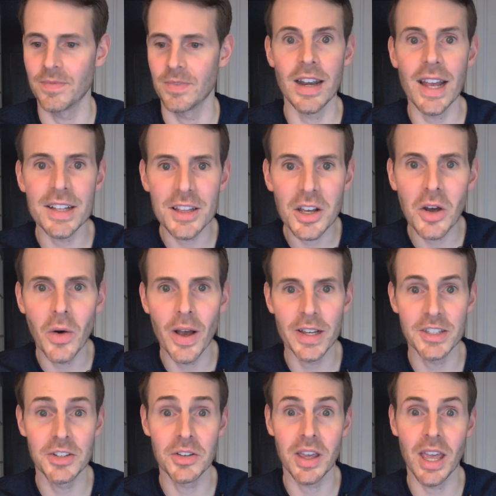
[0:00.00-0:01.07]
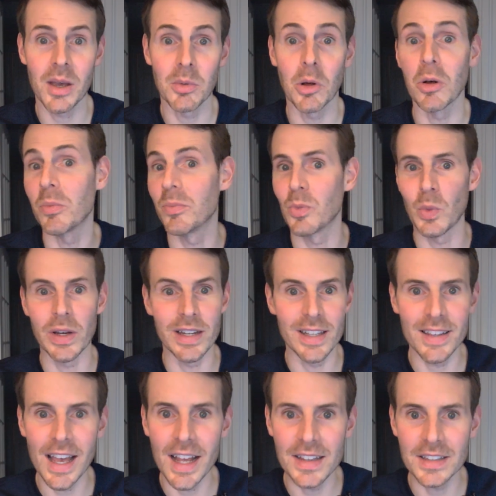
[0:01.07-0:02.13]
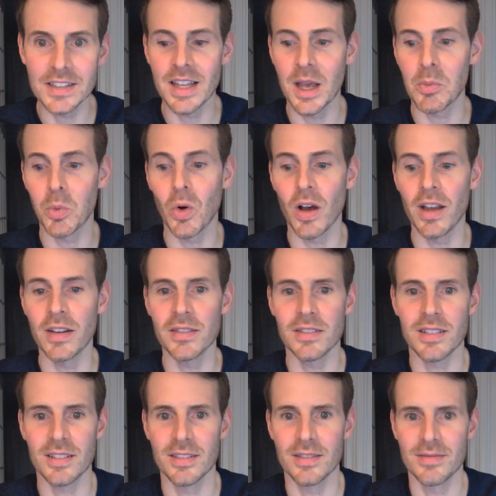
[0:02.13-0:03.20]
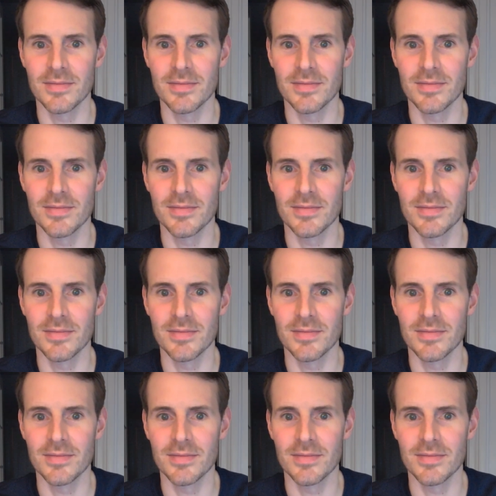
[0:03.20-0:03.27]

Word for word: Connect the coaxial cable. We did that in step one.